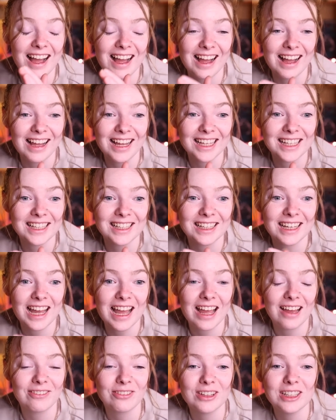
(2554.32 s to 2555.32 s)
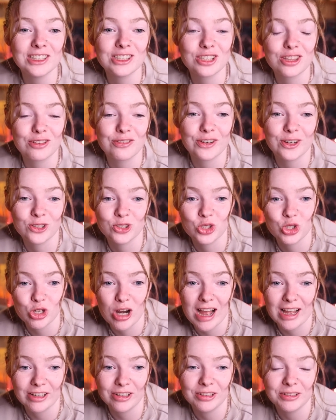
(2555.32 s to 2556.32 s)
I have reached the first
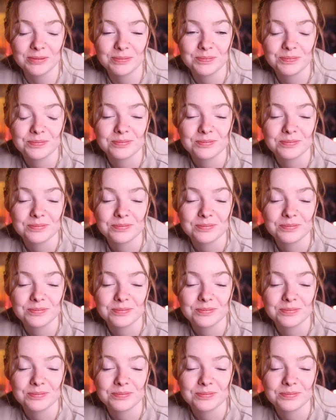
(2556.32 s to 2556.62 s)
trial,